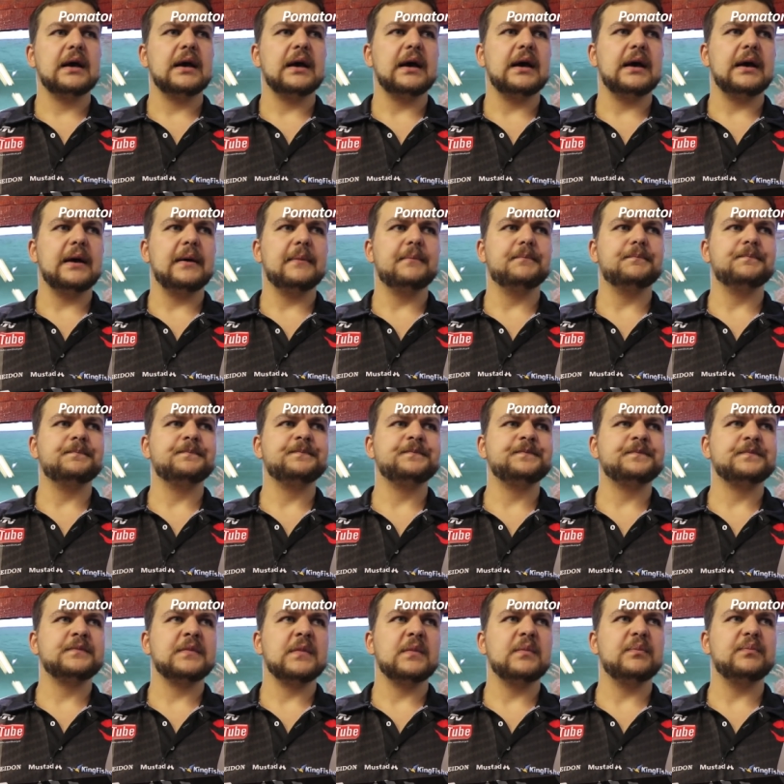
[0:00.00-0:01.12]
Um,
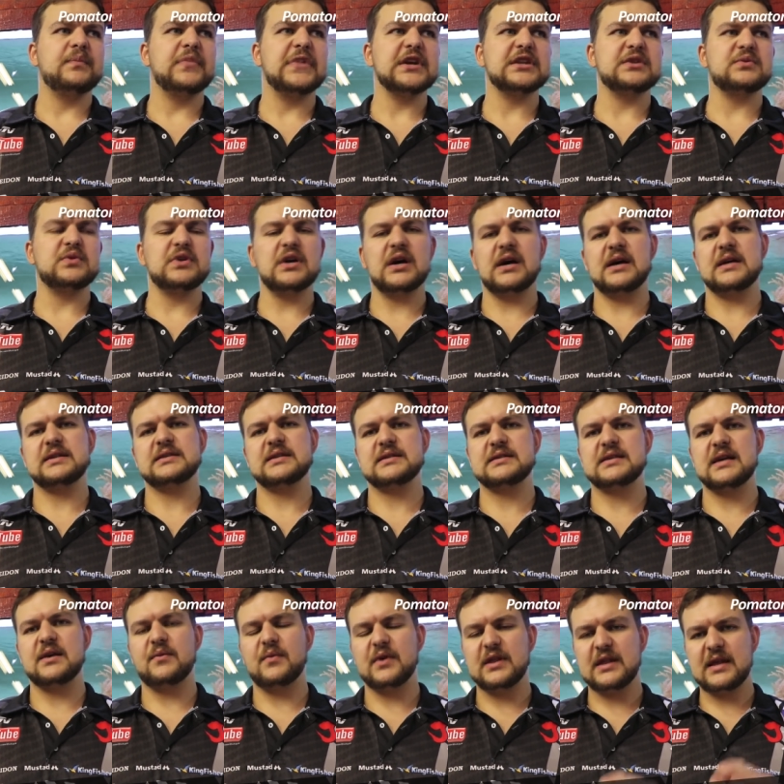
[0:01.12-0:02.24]
but yeah, as I
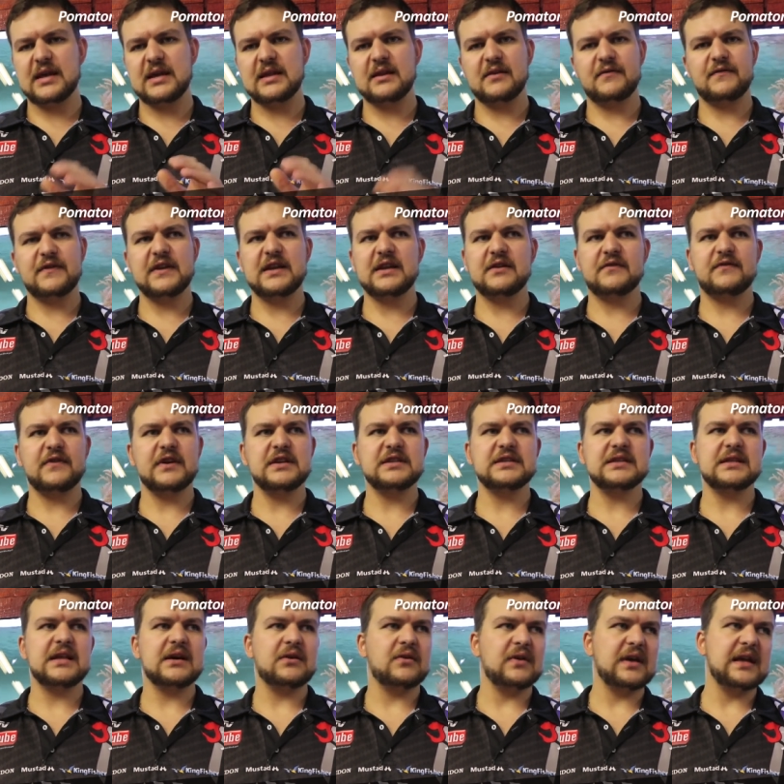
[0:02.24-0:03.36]
say, when they're in a feeding frenzy,
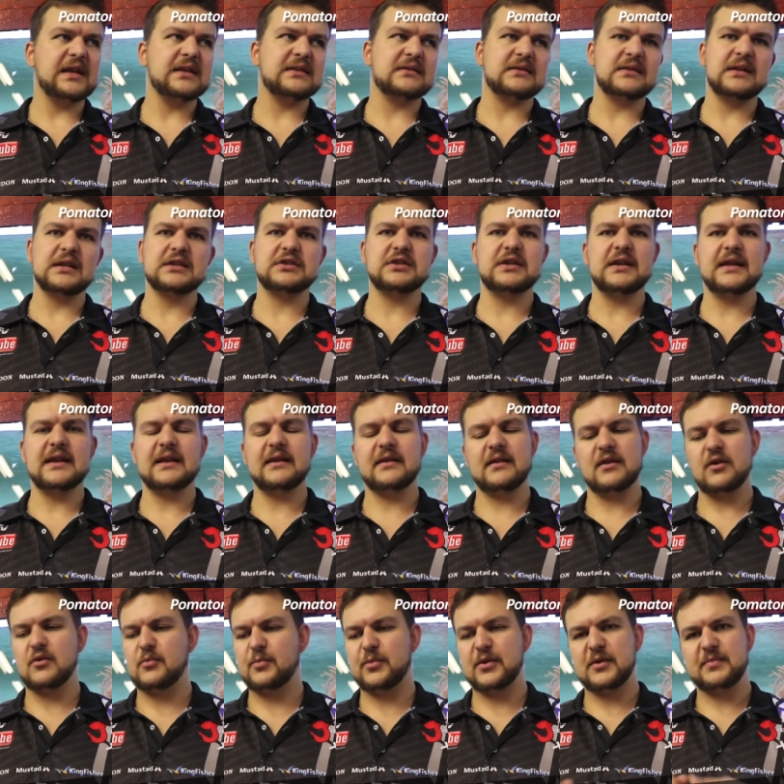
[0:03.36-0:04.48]
they'll eat literally
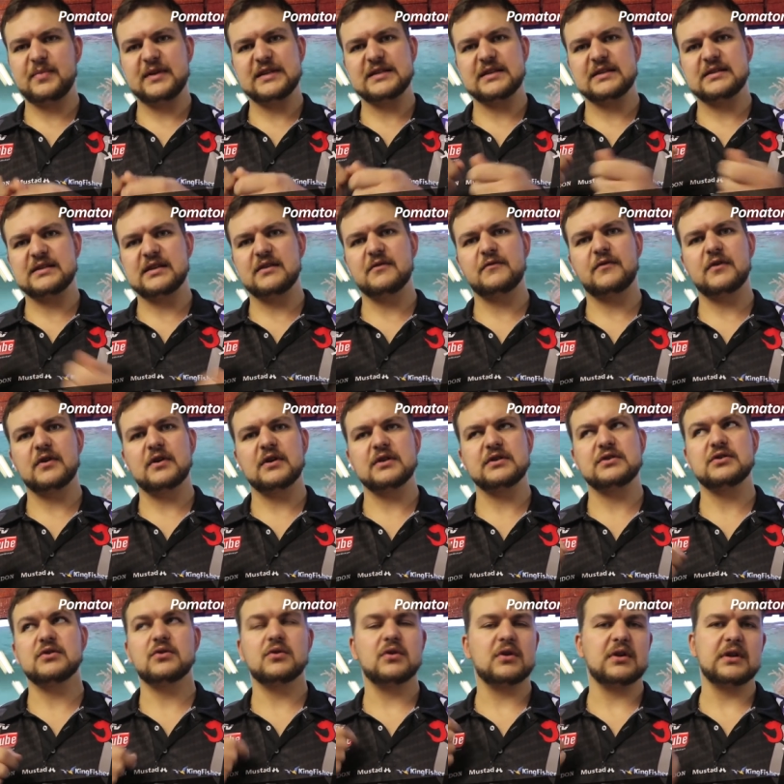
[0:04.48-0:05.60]
anything. Put a piece of tinfoil
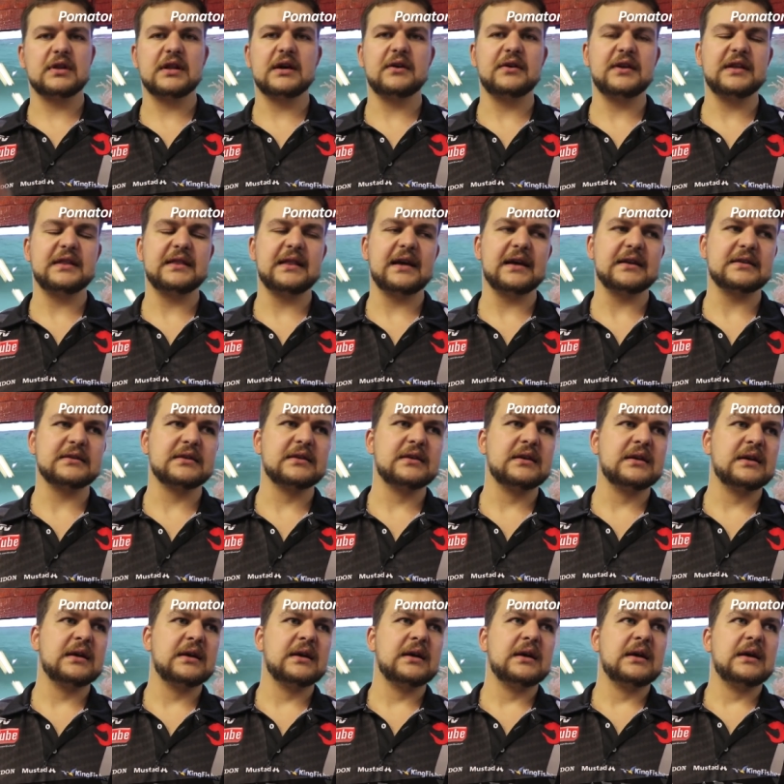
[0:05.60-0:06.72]
onto your hook and they'll eat that.
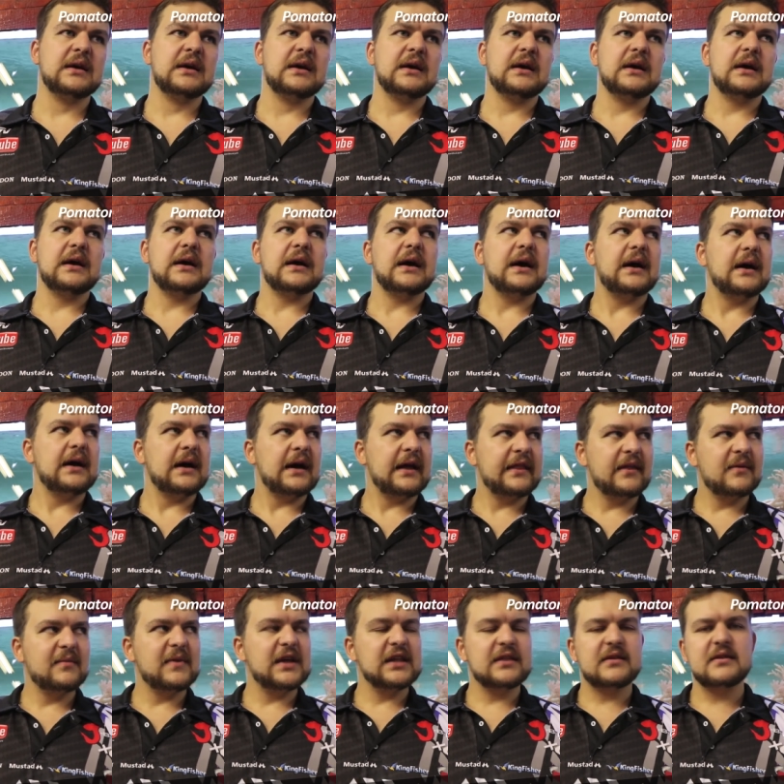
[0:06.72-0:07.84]
Uh,
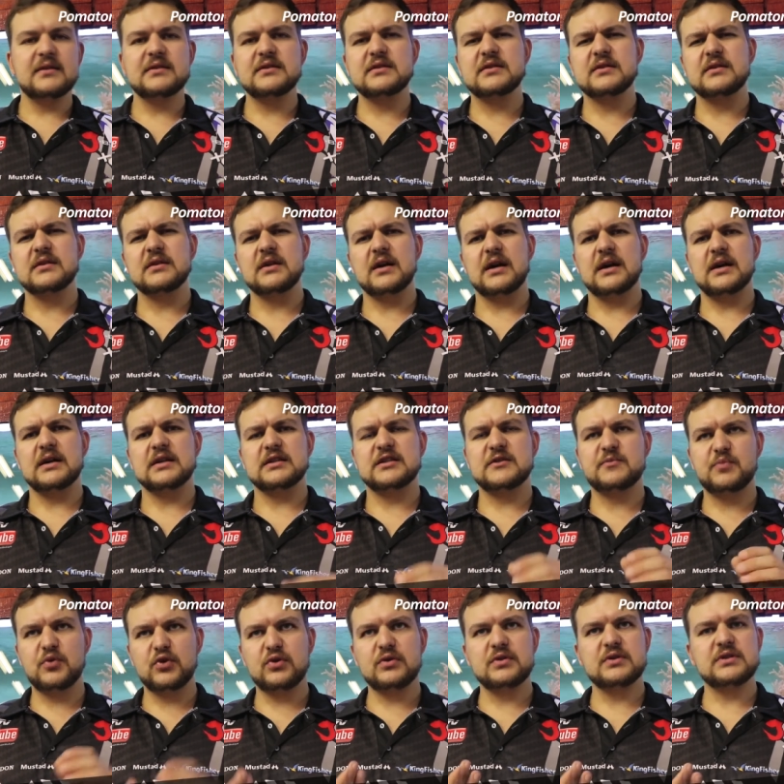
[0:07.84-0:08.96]
other methods, uh,
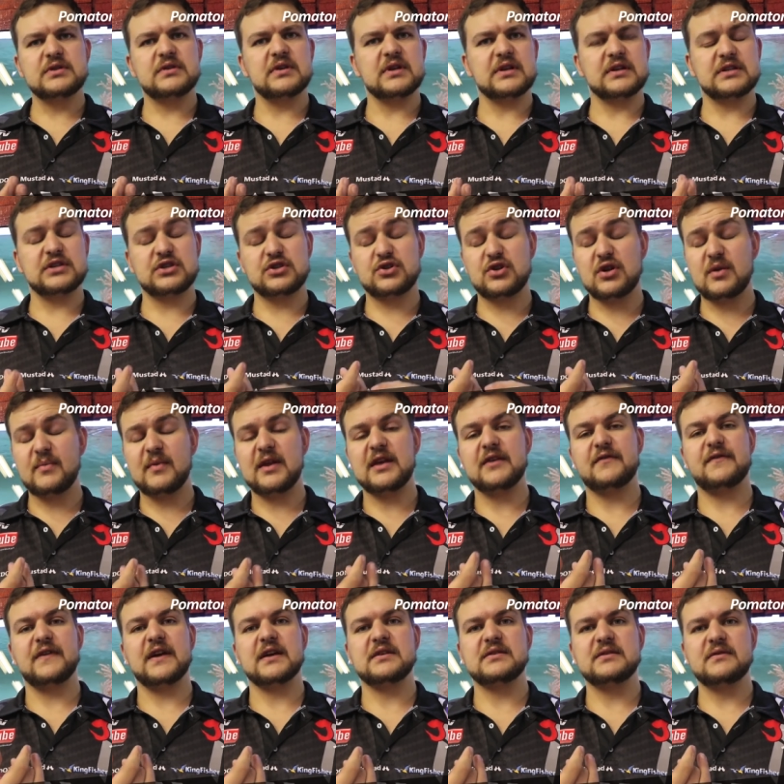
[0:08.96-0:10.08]
spoons, extremely
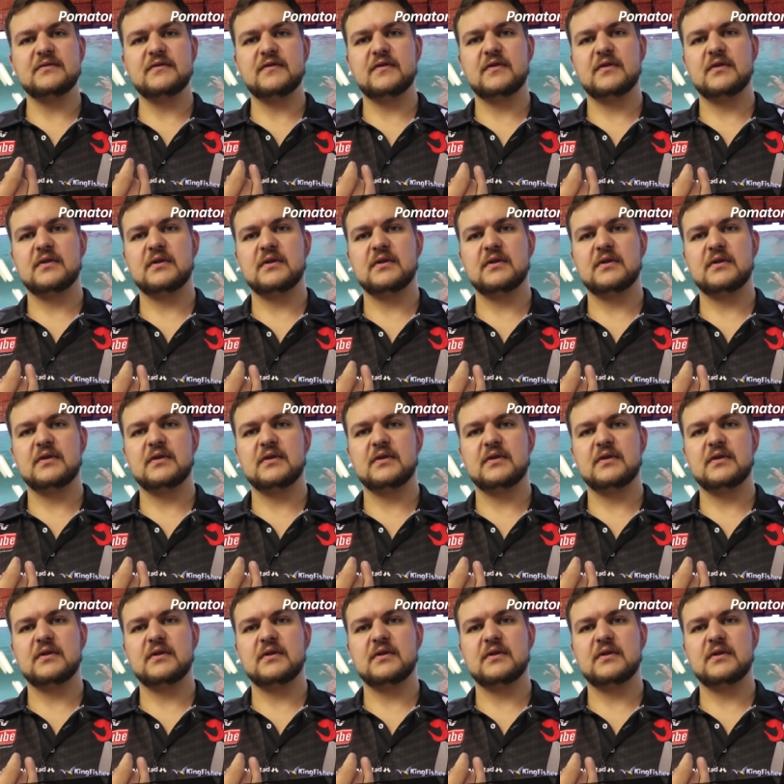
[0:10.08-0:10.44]
effective.